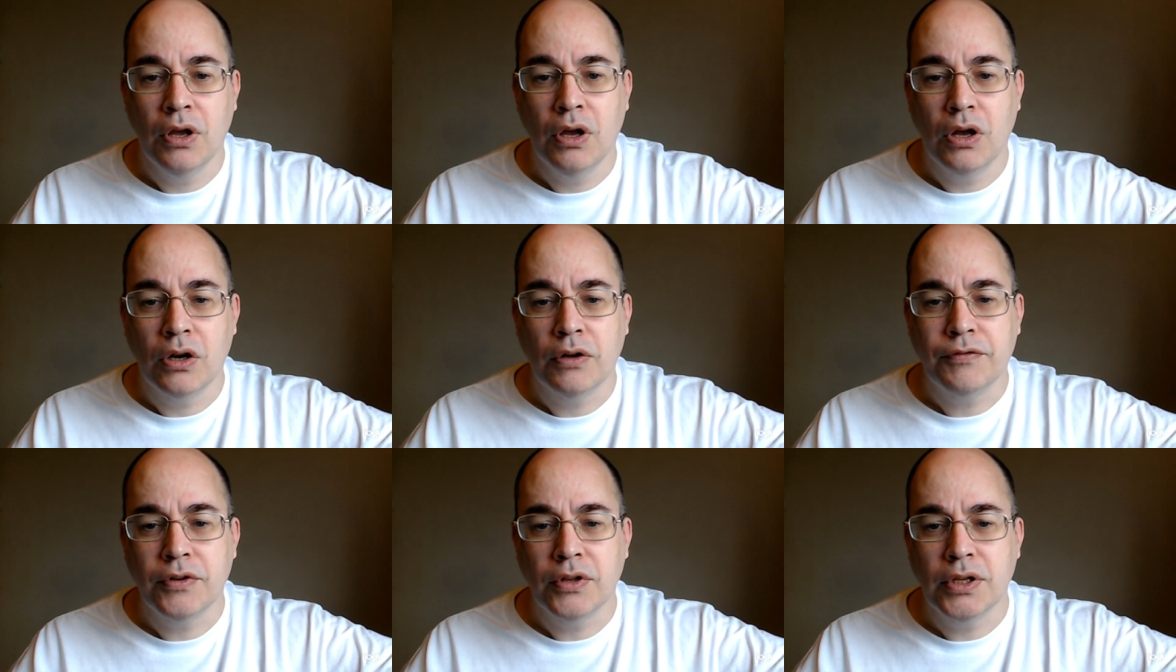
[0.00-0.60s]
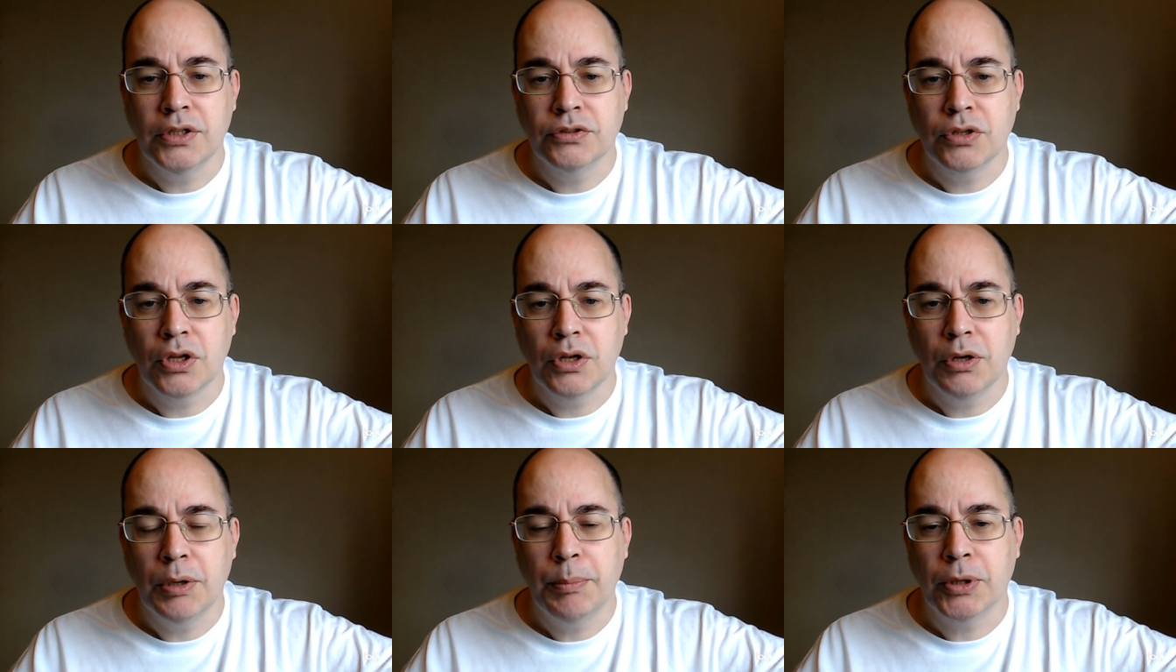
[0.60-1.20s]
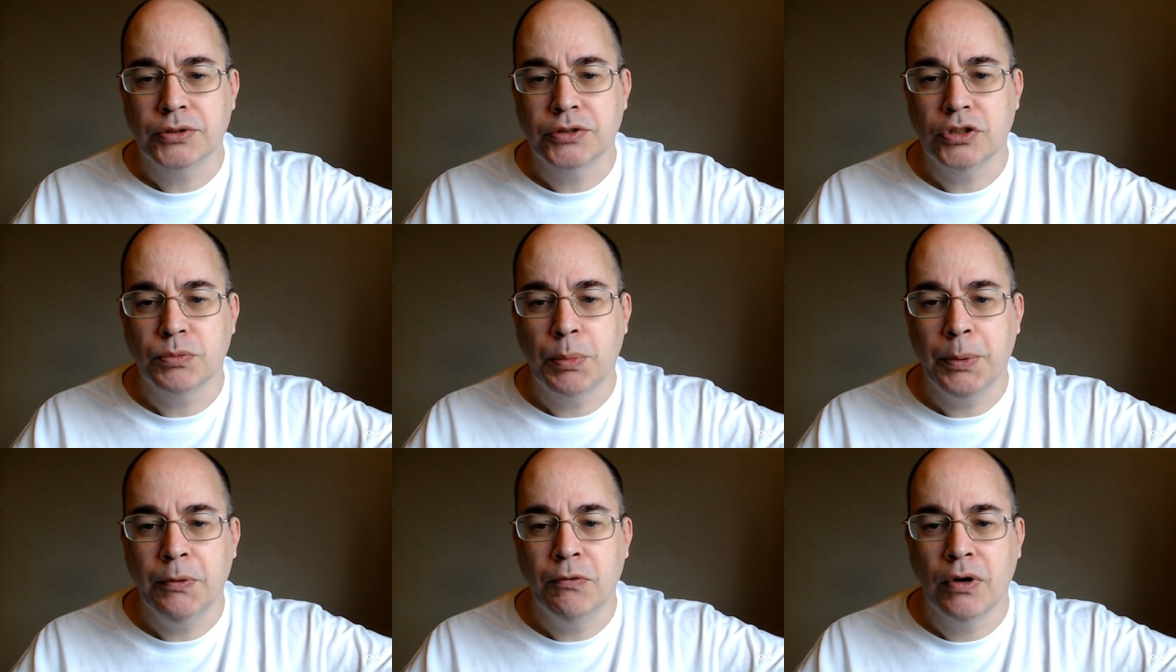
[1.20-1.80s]
and often these deposits
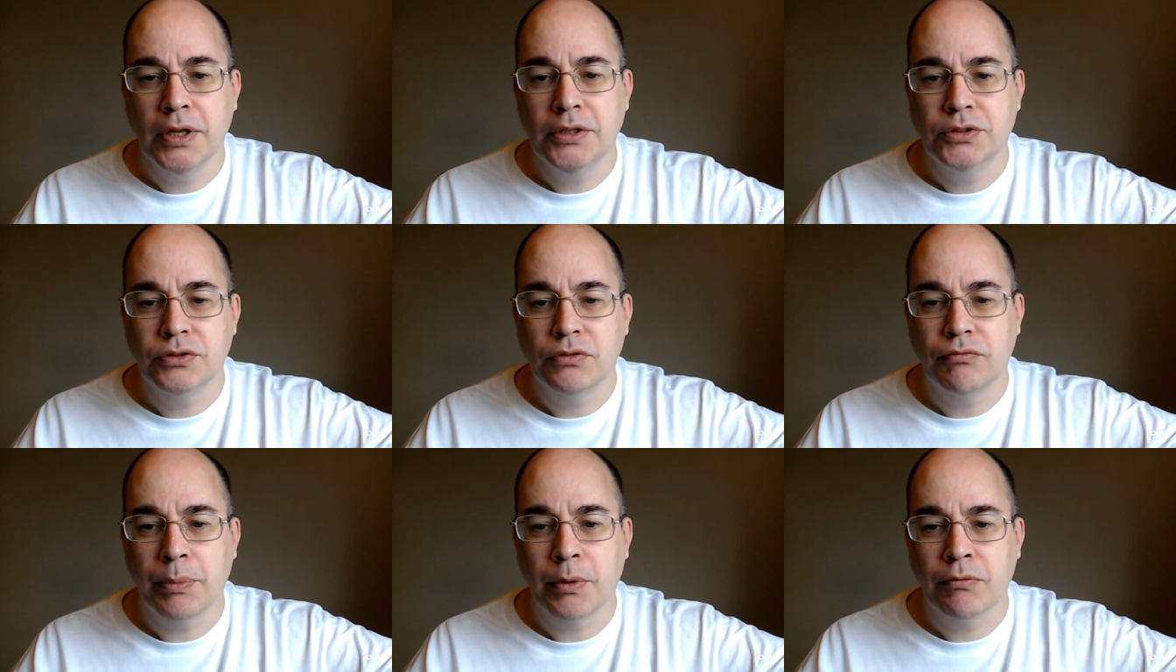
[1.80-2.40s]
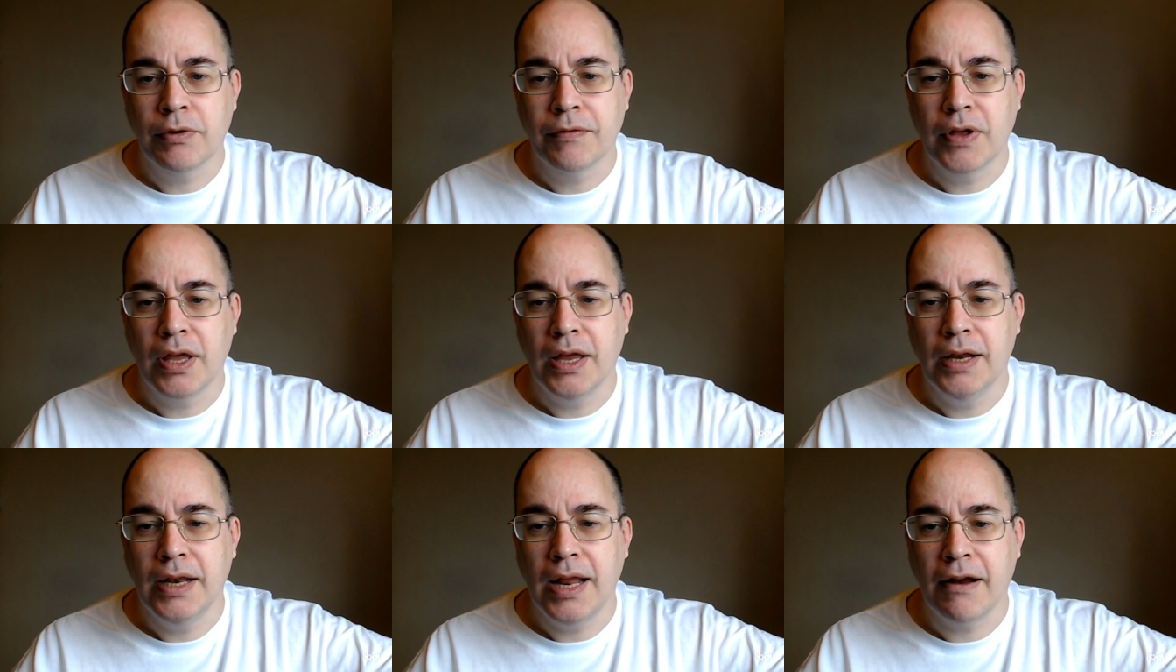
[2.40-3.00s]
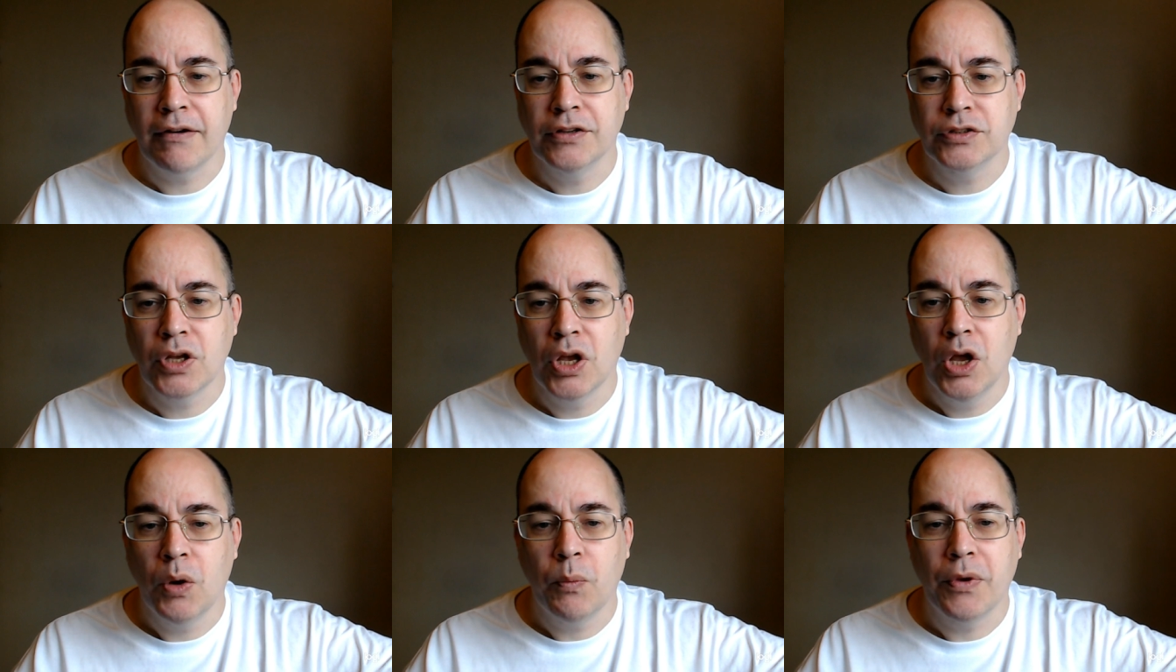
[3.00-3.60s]
will be released from the river in areas
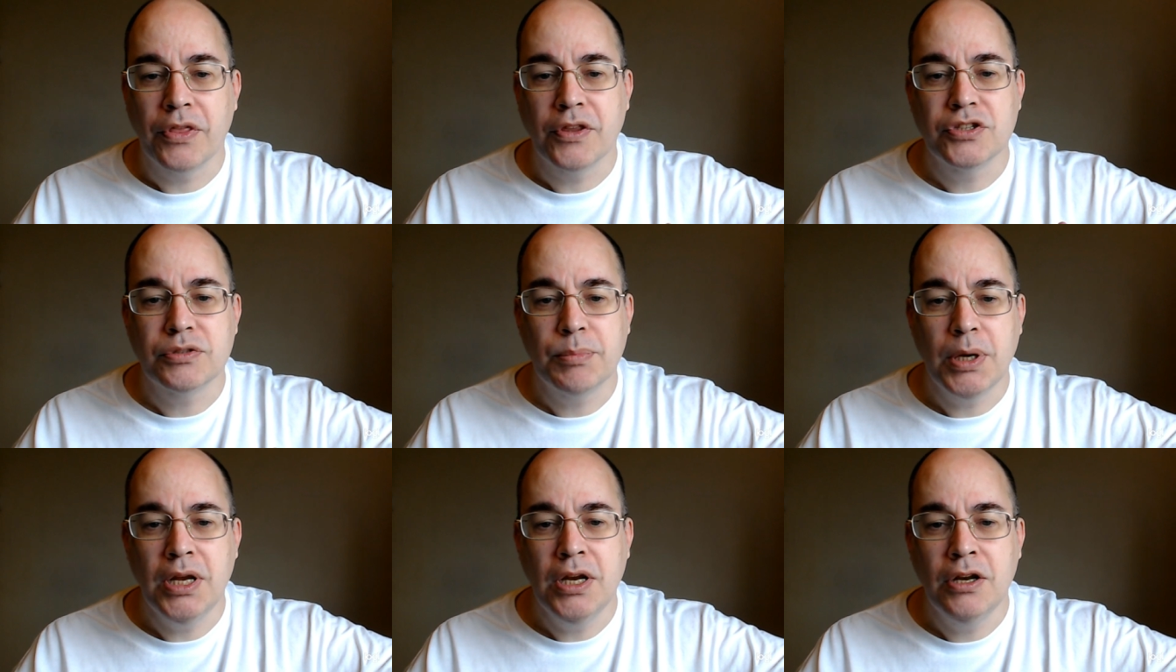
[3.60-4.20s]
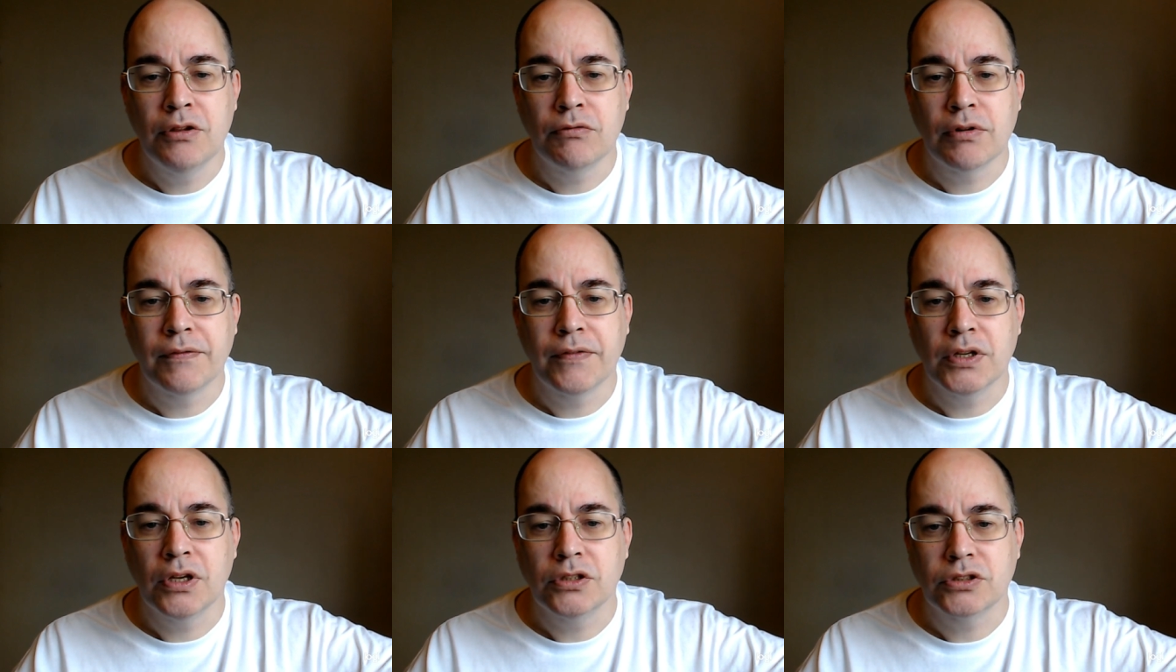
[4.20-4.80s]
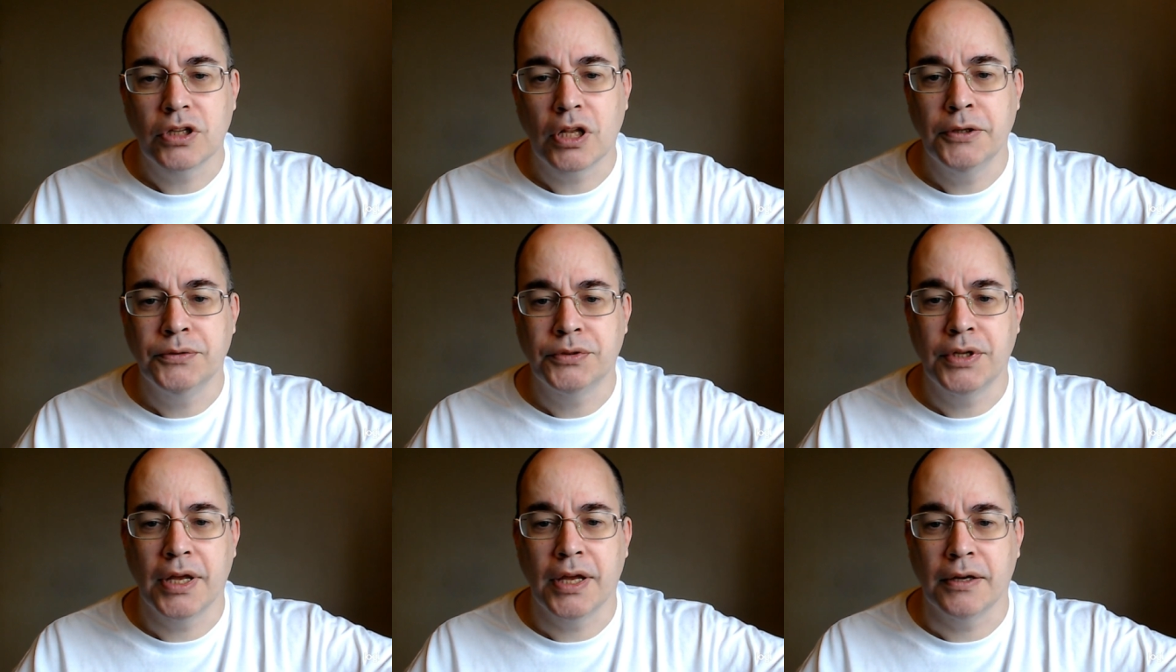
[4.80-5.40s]
where the speed of the river slows
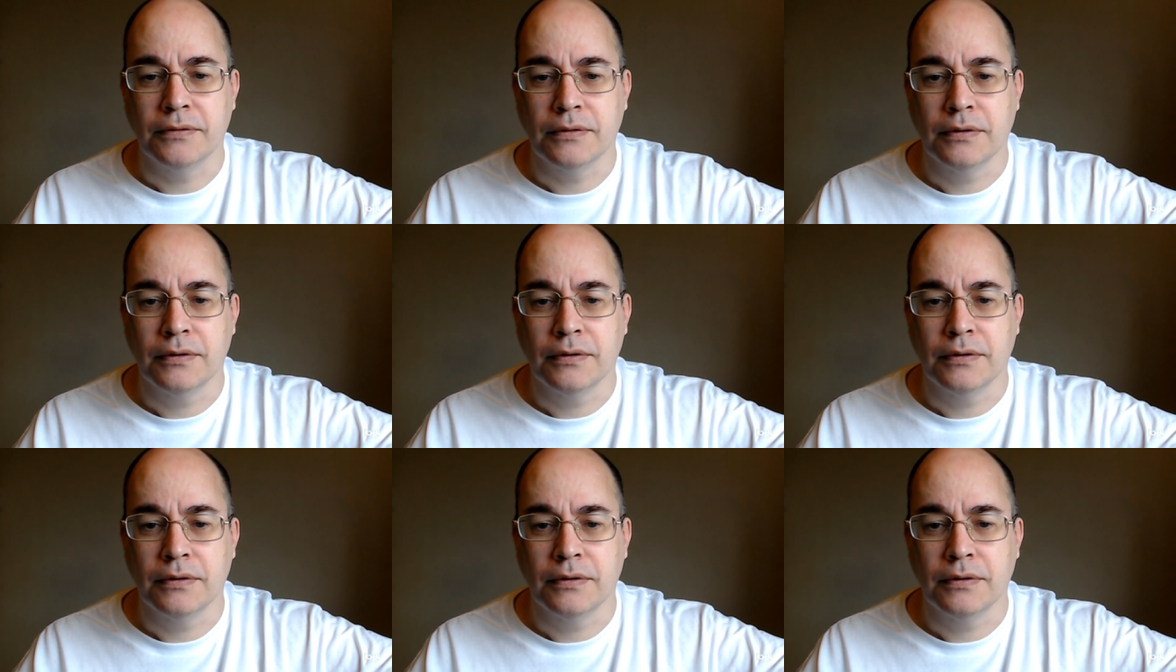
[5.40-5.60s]
down.